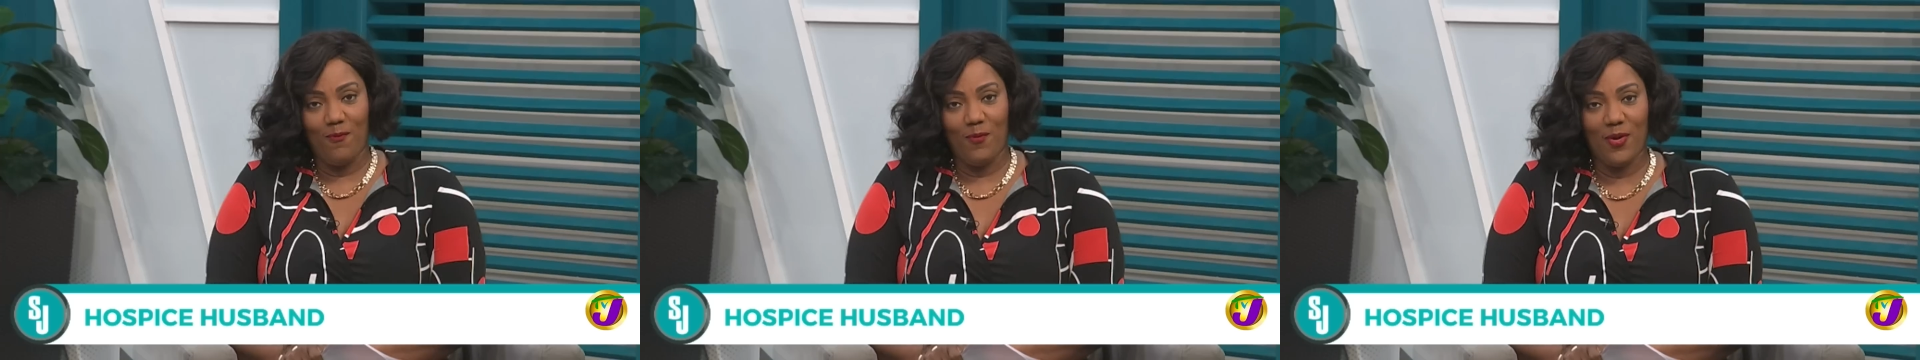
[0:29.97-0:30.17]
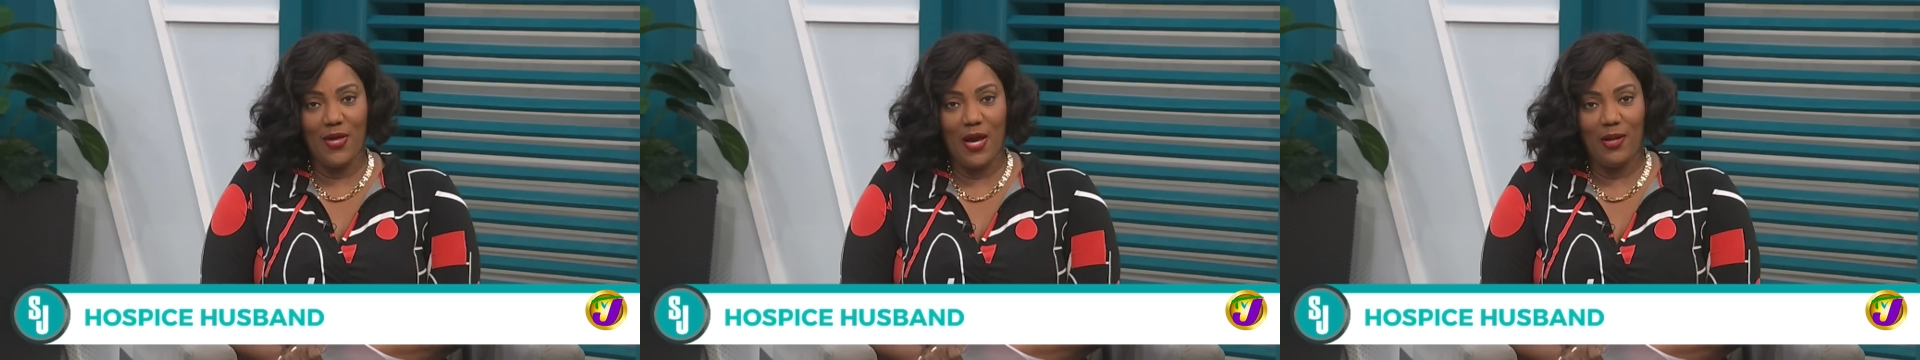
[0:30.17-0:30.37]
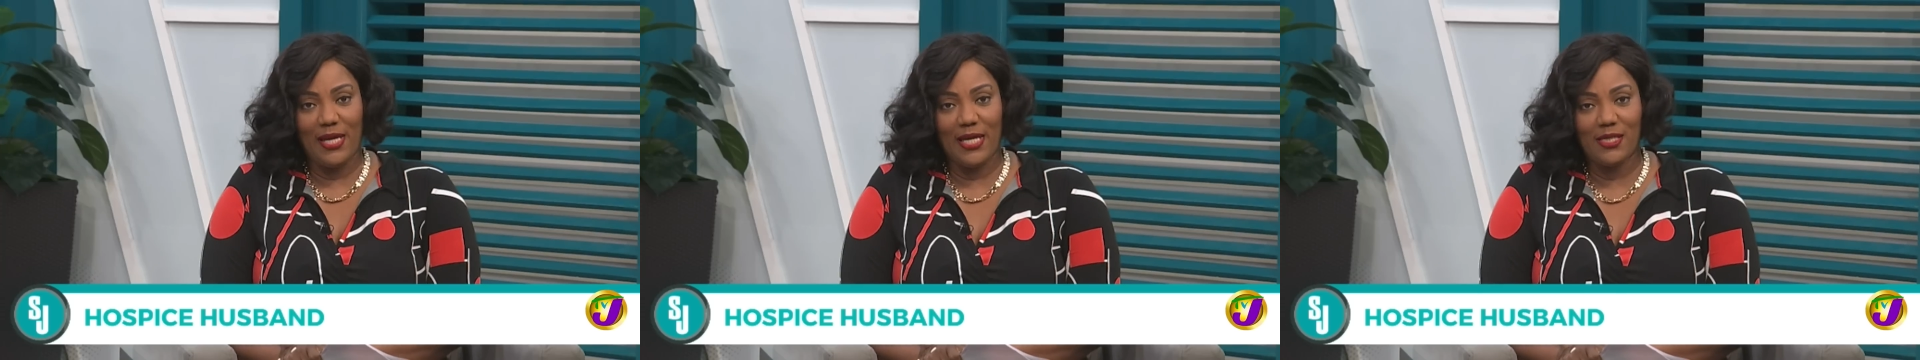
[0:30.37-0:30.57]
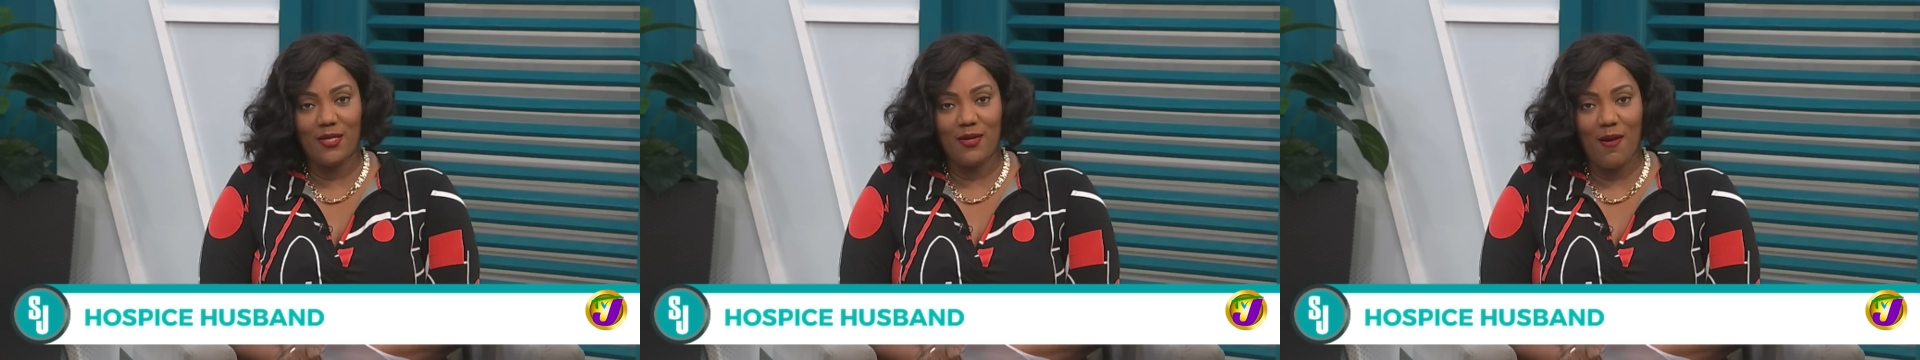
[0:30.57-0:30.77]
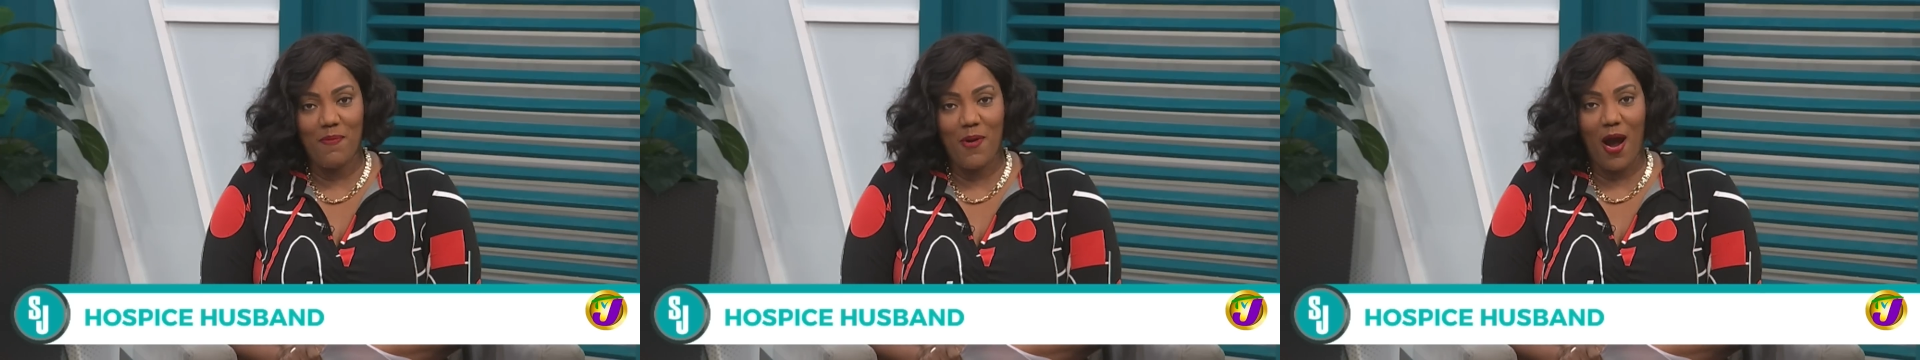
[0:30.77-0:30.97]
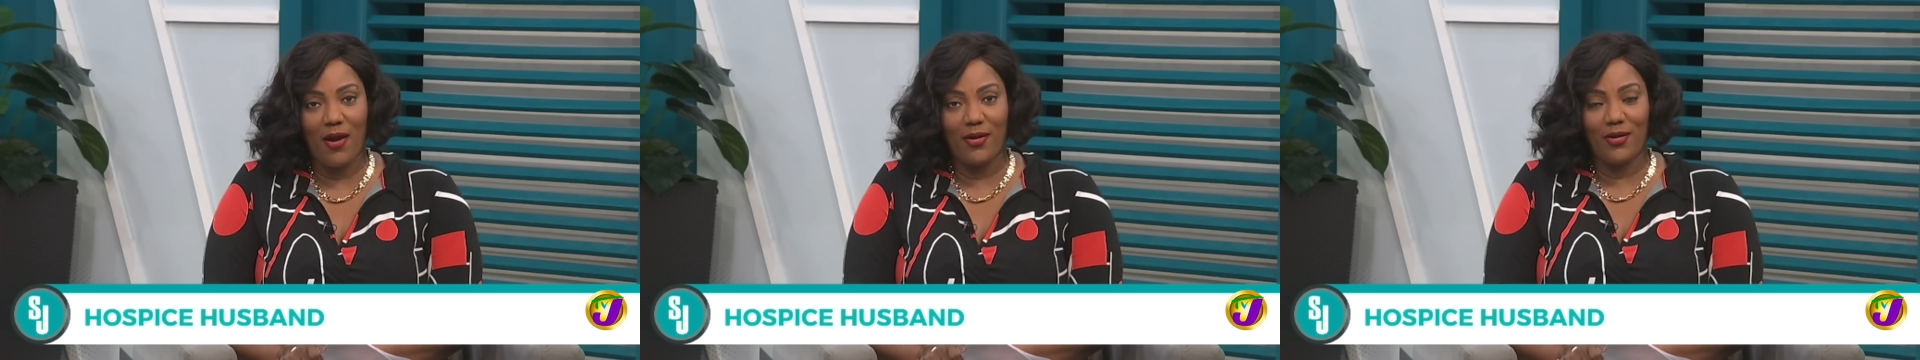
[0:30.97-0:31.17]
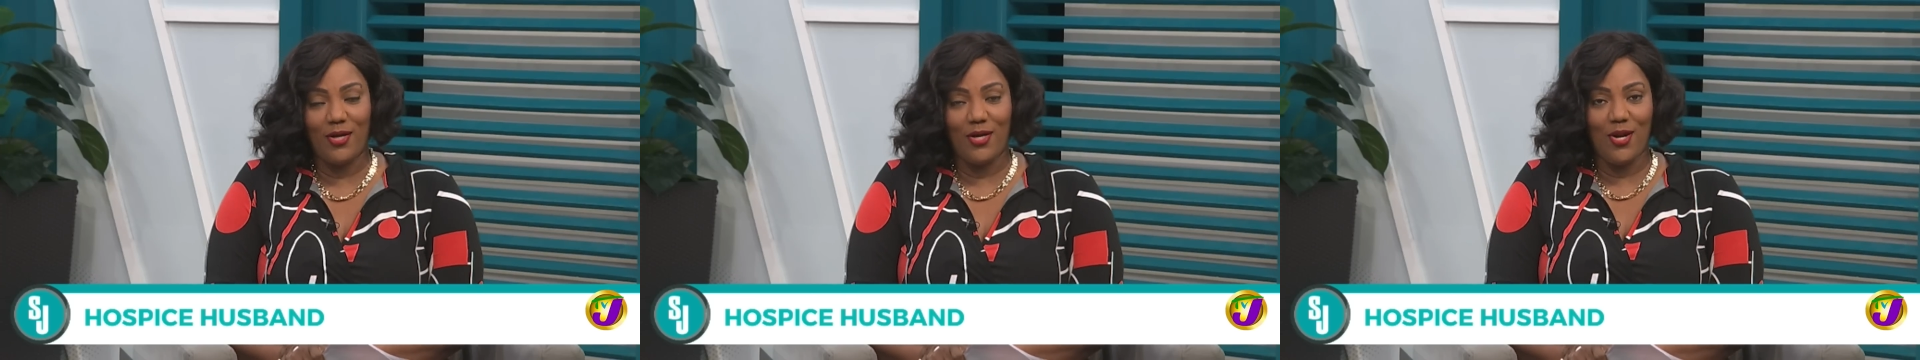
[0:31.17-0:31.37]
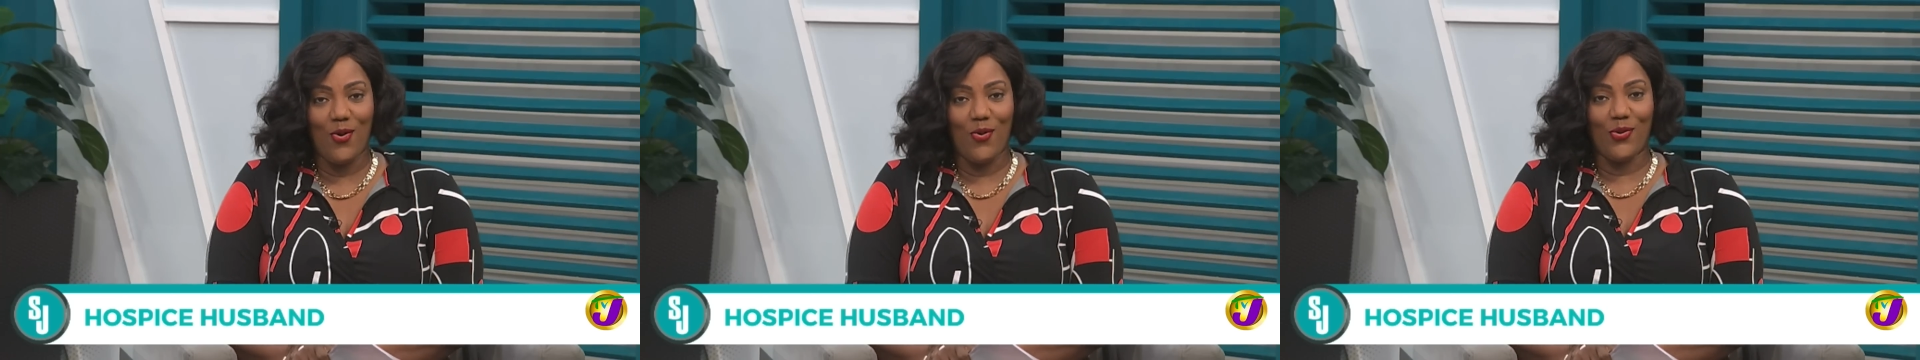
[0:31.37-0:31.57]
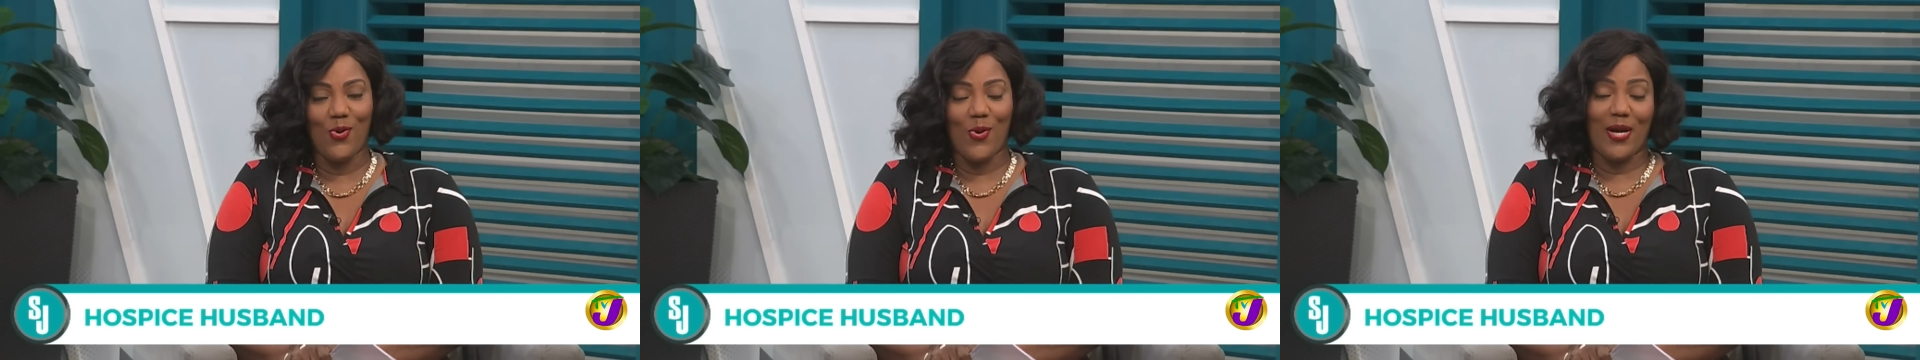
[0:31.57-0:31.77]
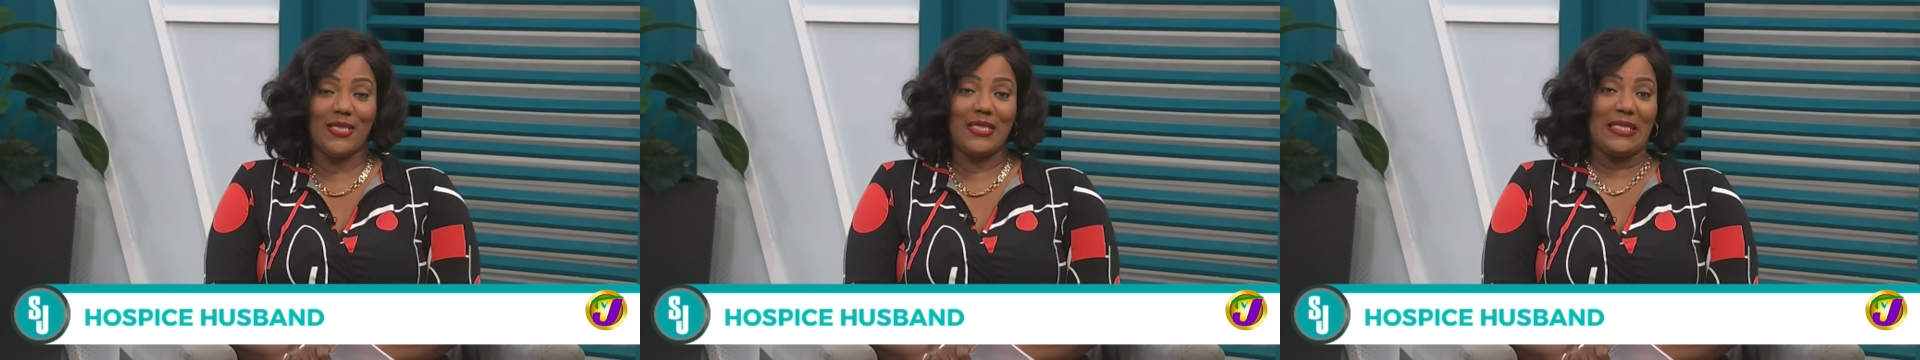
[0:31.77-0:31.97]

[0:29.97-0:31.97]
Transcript: without letting your partner know you are